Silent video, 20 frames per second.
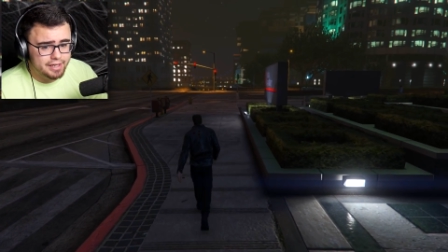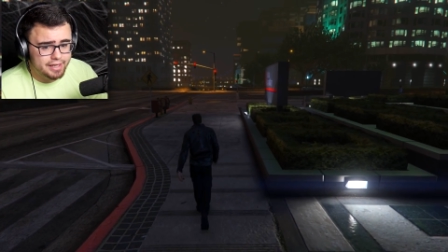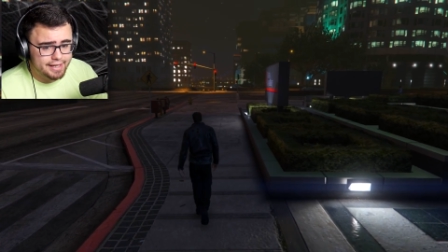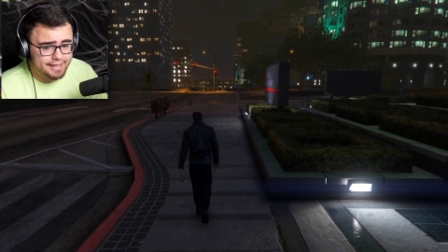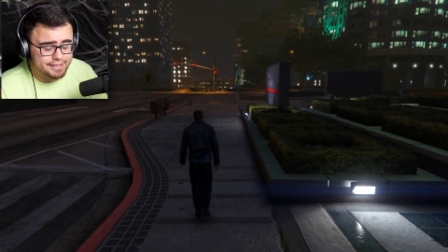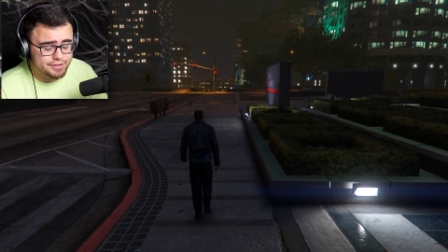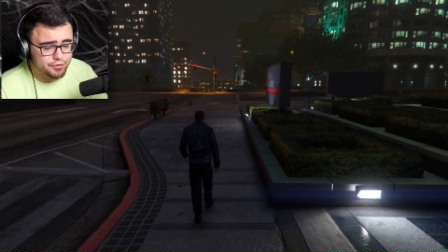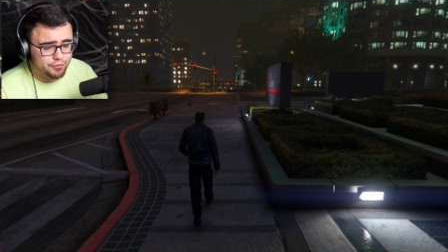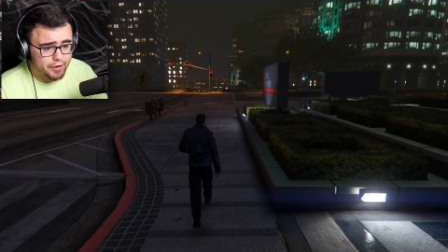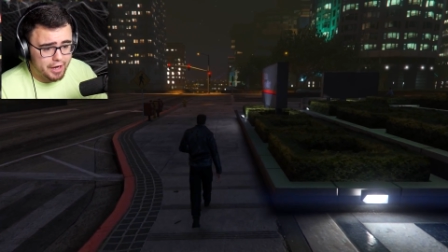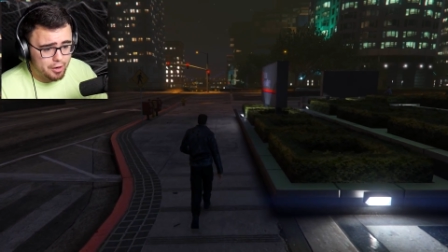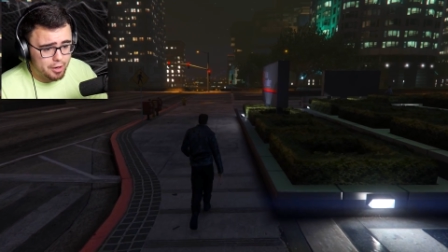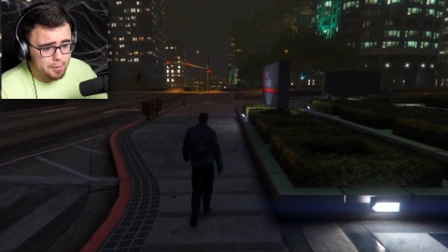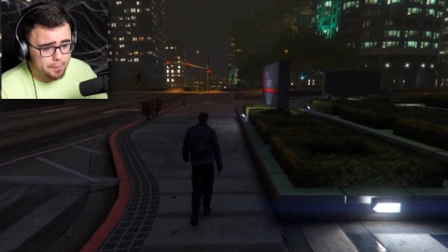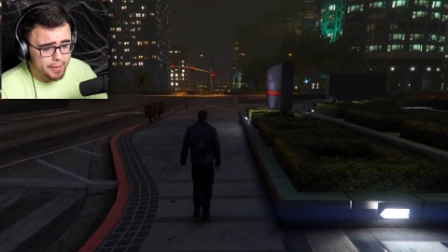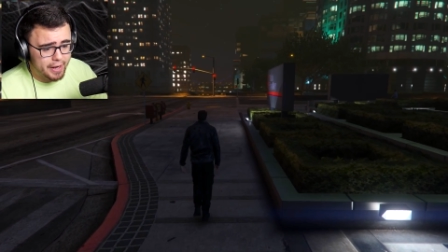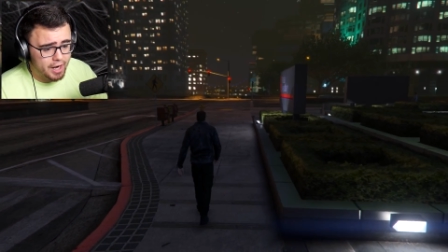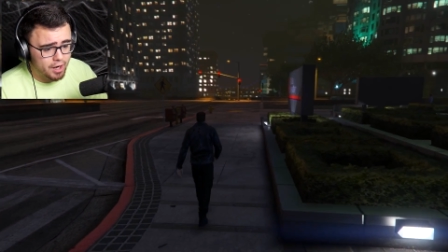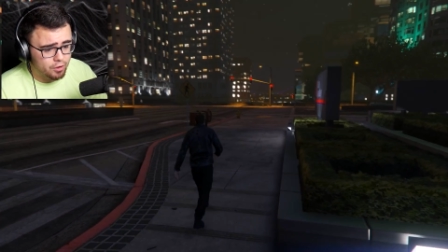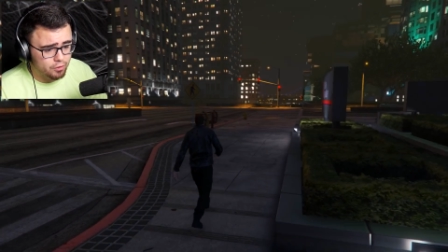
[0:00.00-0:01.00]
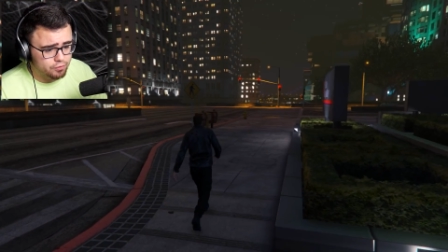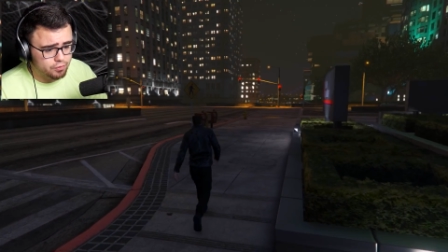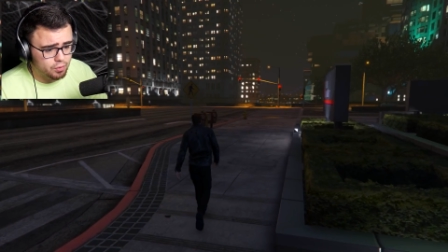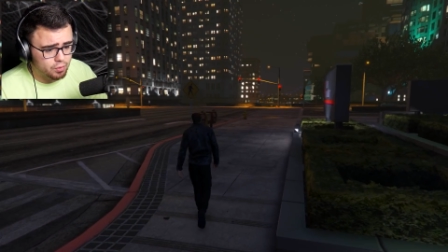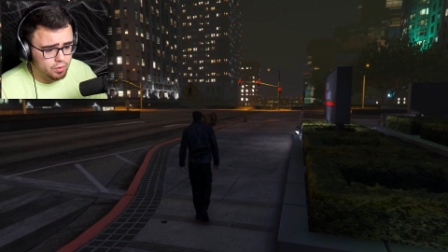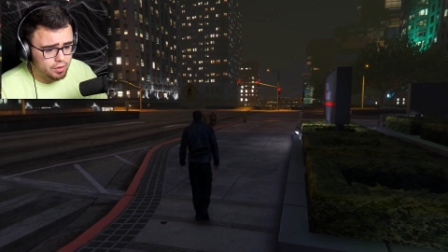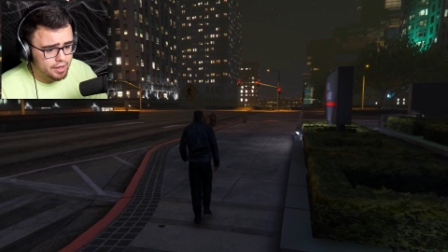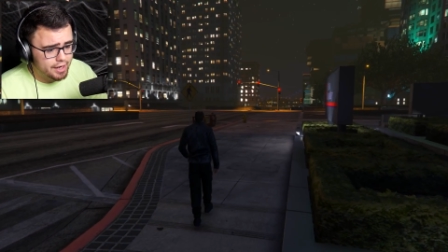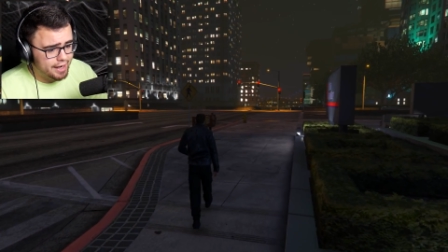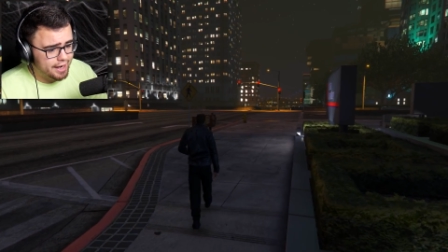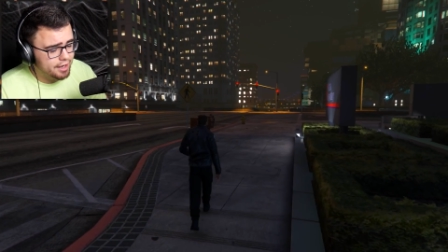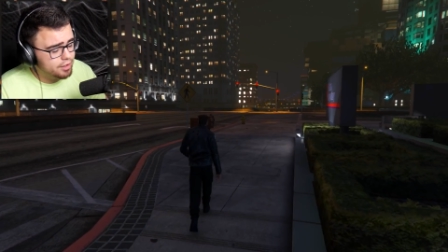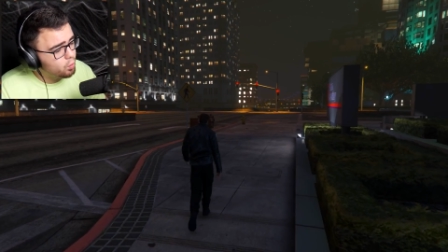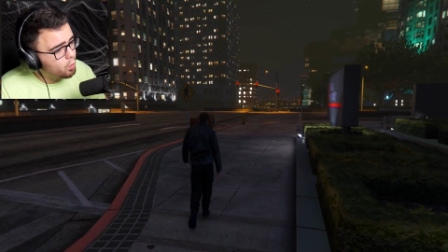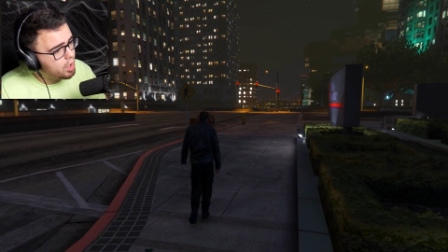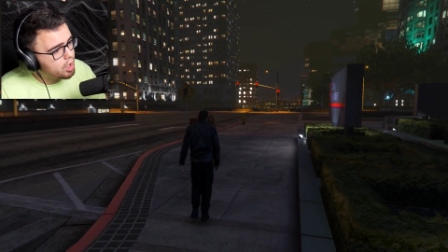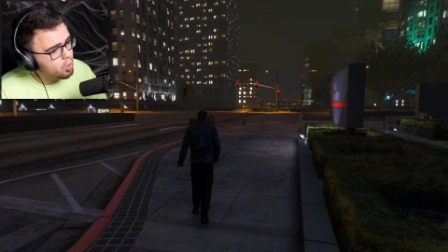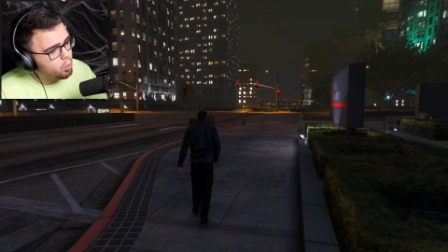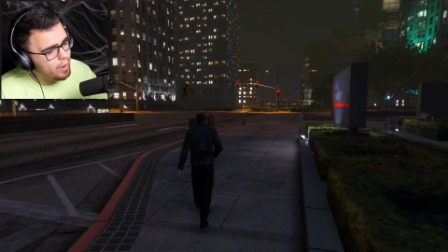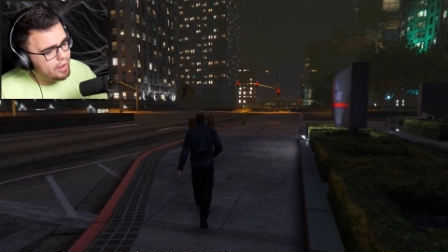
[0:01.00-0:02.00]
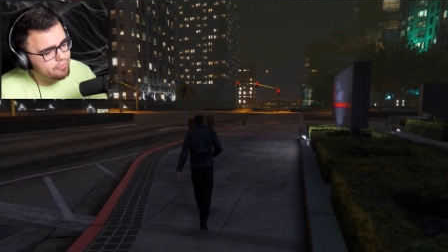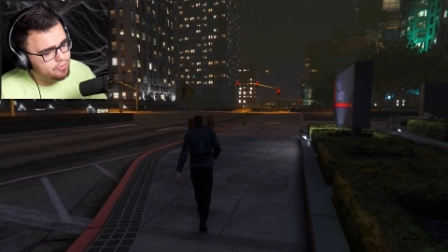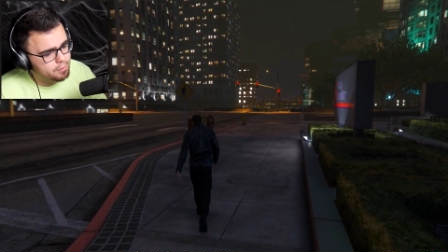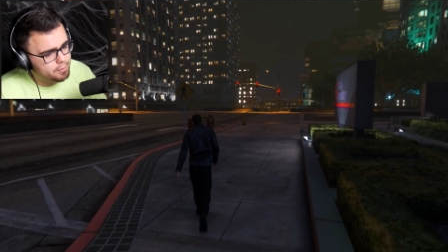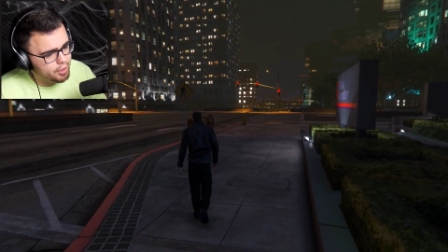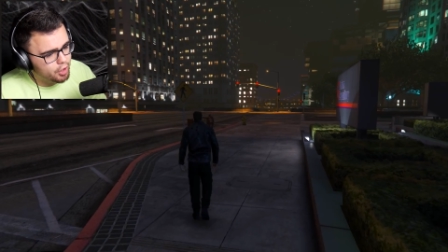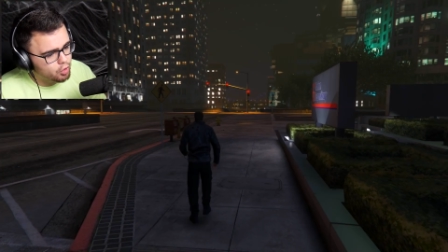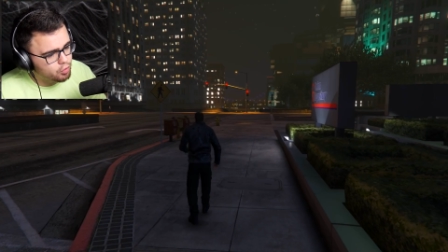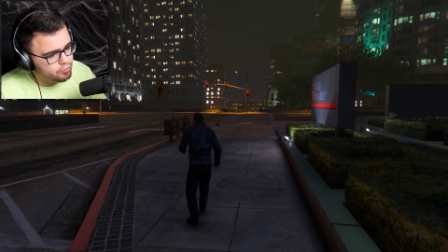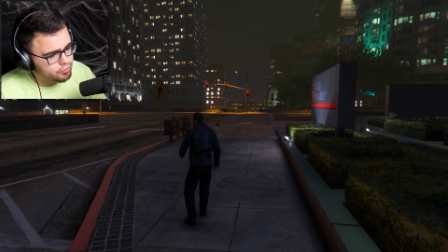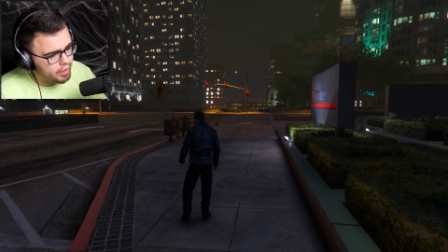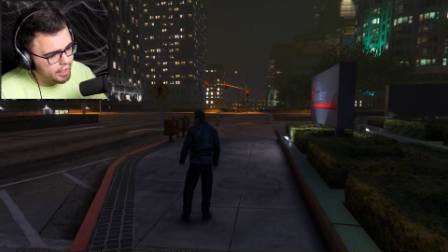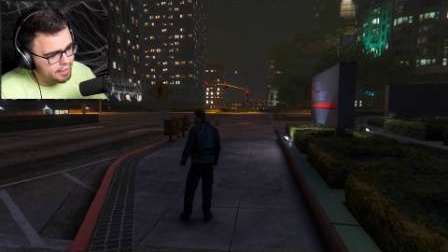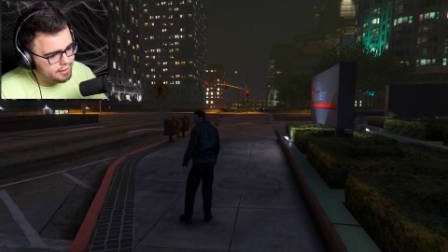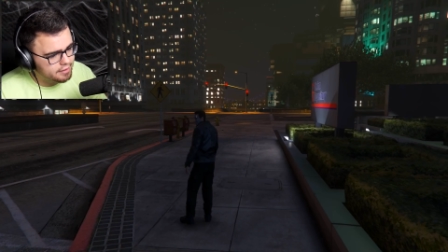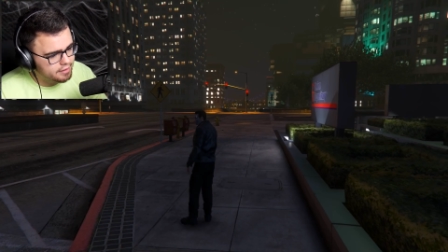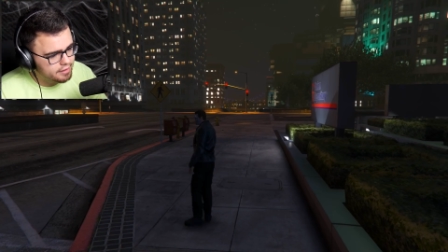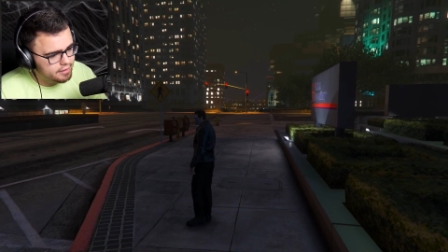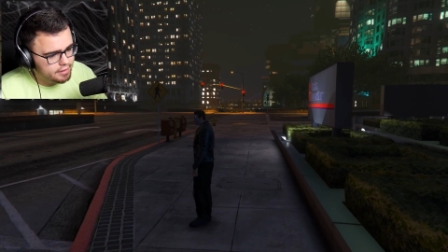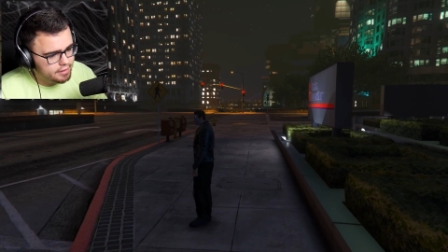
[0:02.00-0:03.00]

He's very powerful, and I don't walk away from no fight.